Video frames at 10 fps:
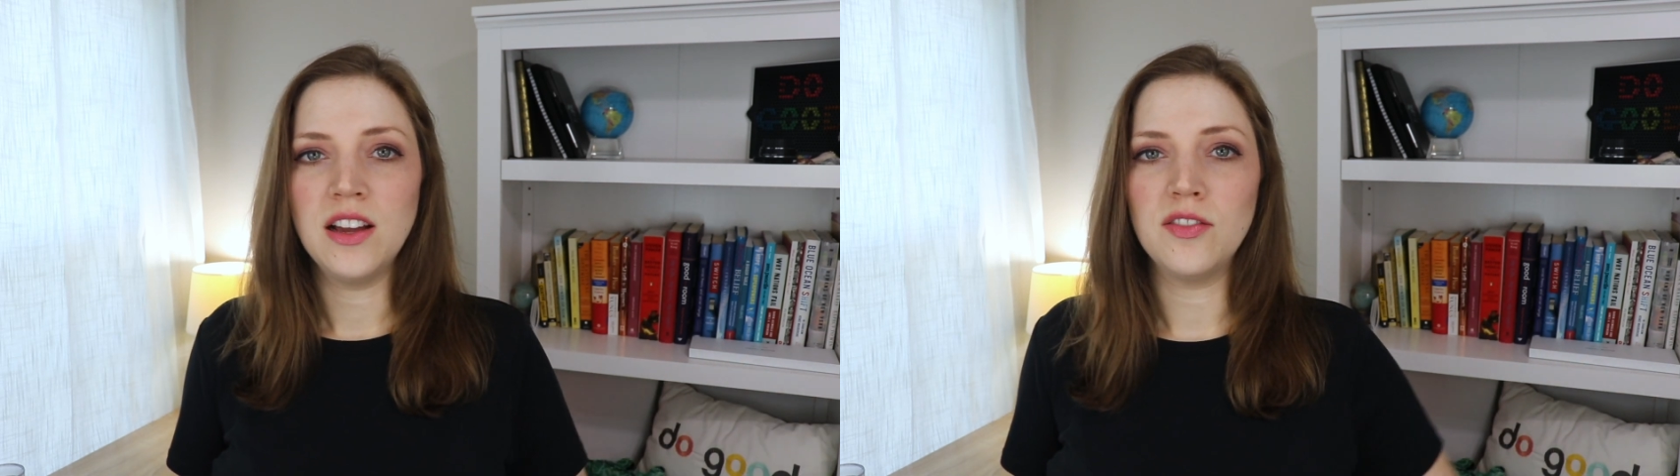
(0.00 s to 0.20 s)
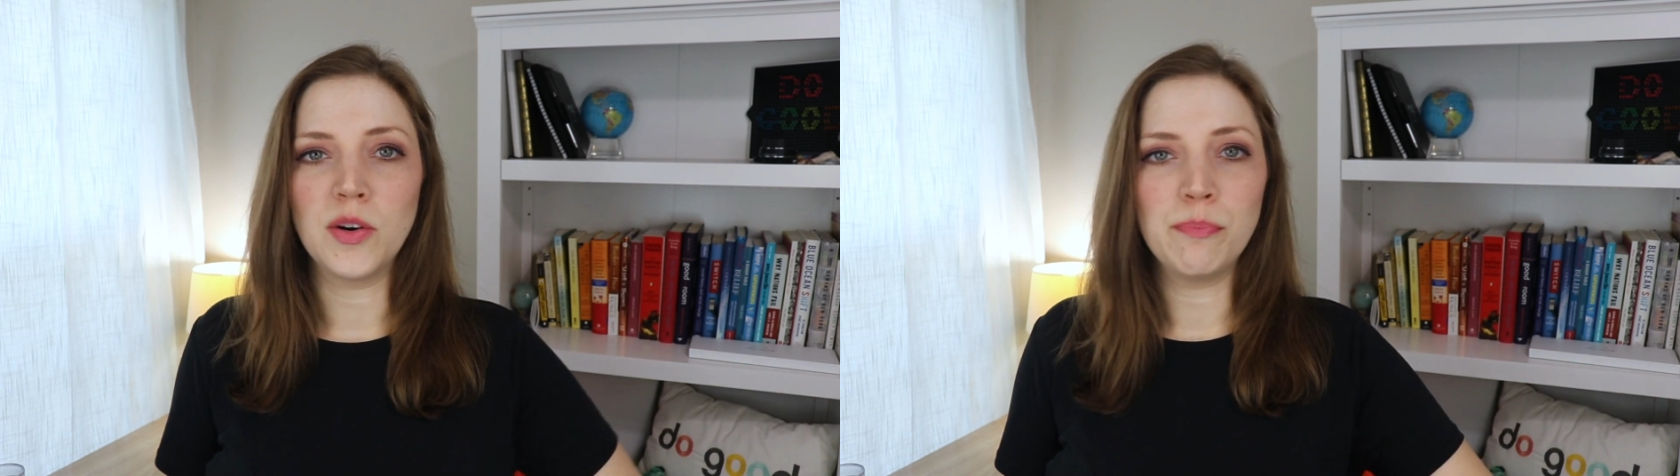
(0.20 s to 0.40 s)

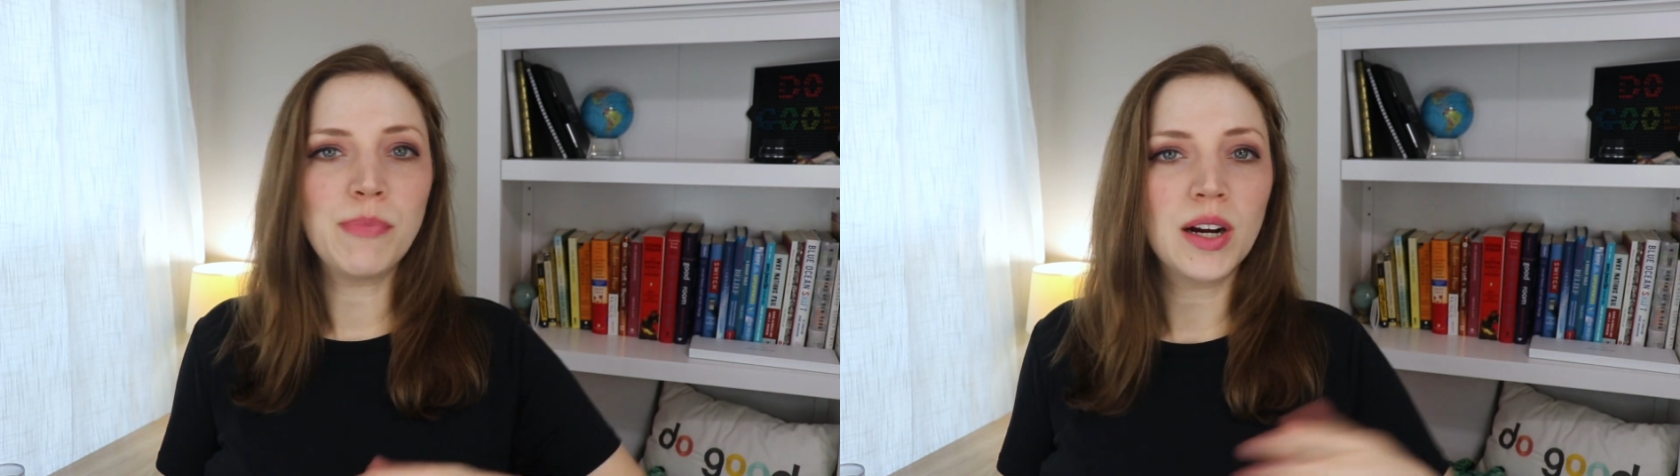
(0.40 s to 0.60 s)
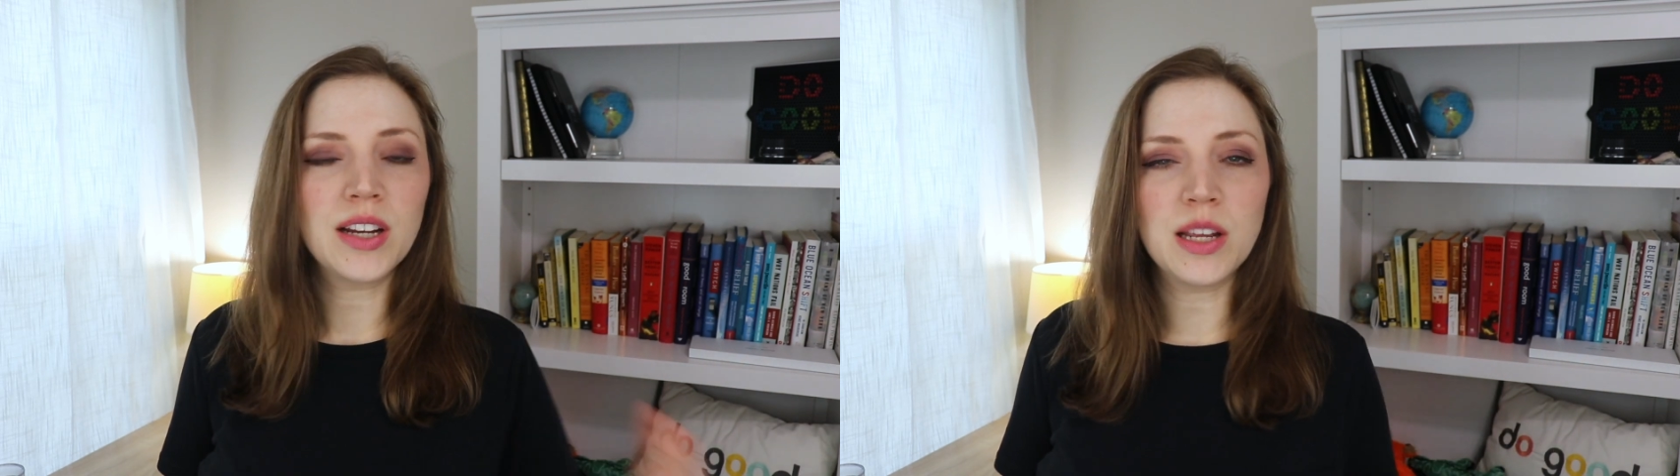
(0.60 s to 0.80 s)
for
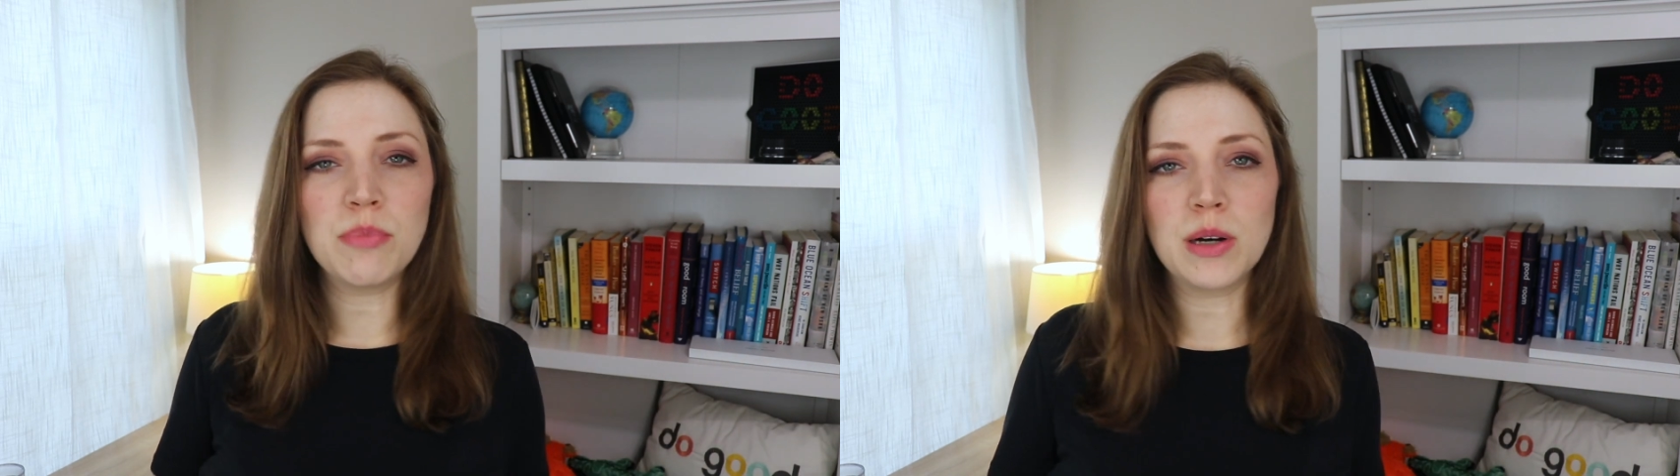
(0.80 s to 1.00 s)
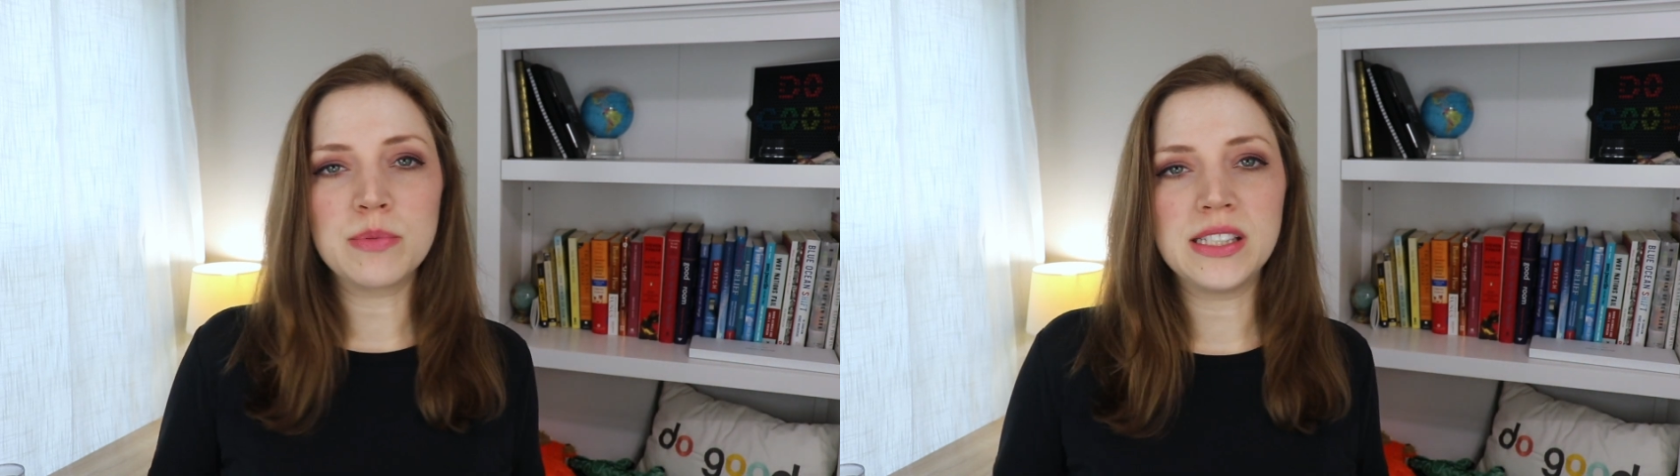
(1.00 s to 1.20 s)
marketing
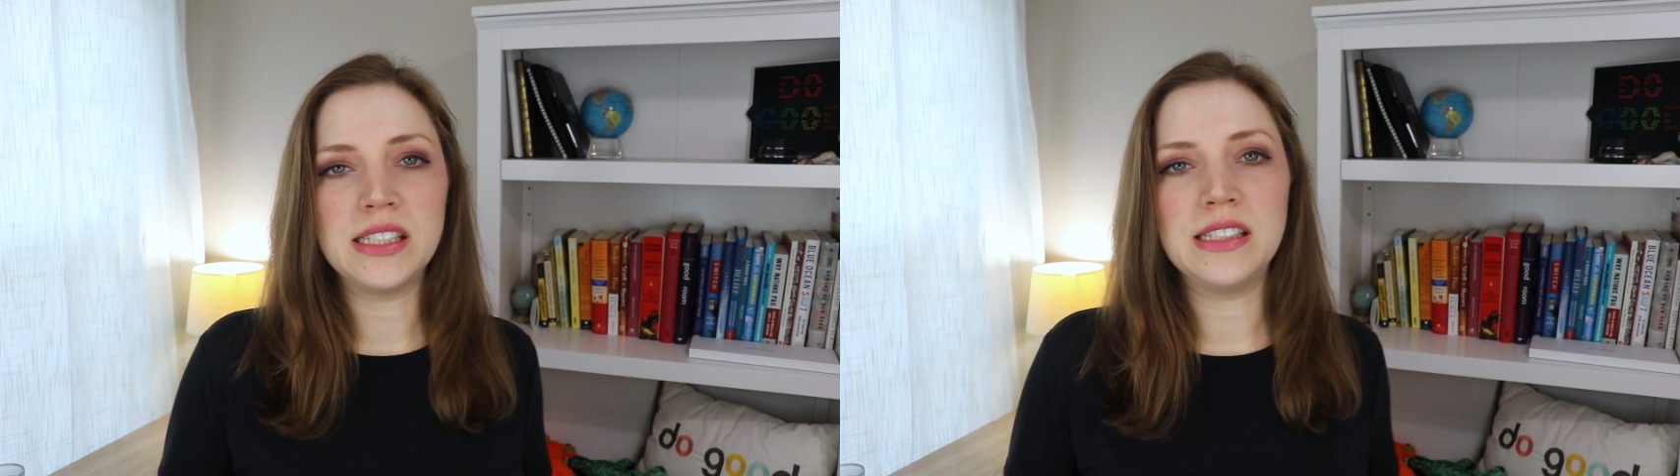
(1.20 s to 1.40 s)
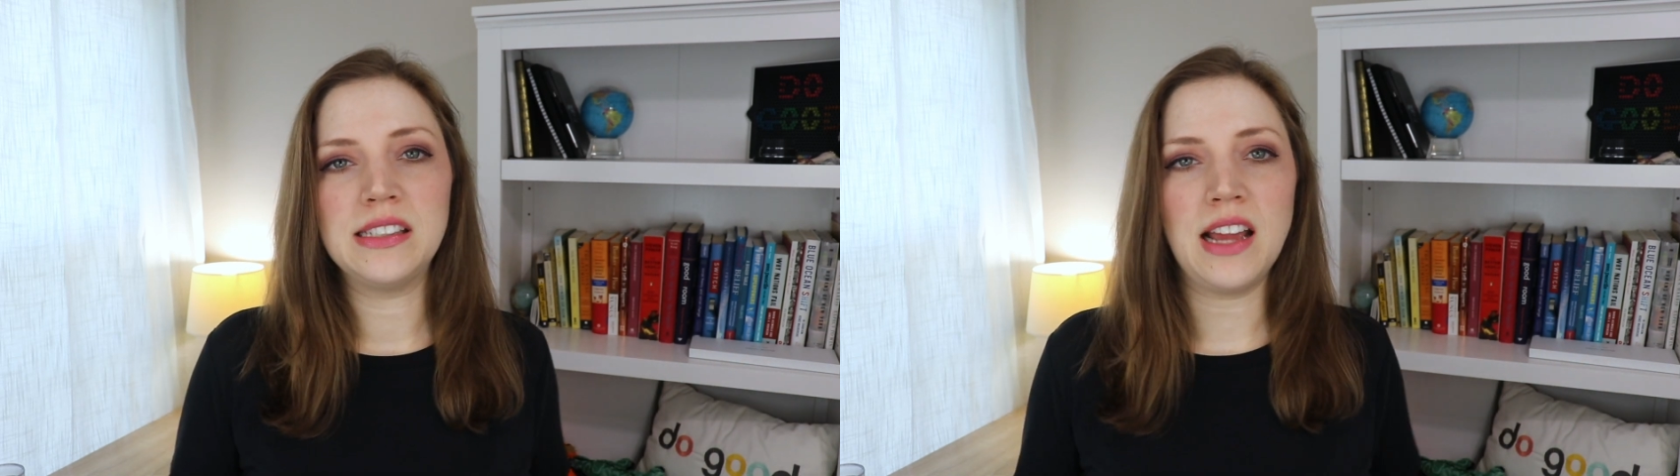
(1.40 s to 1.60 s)

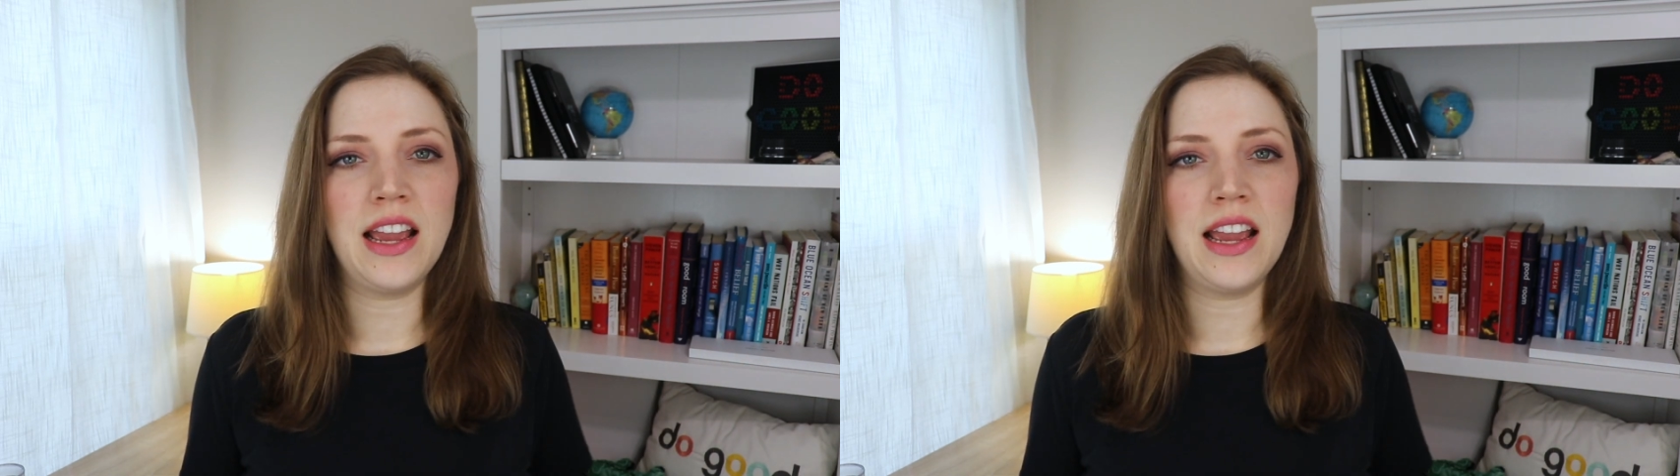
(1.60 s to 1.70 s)
purposes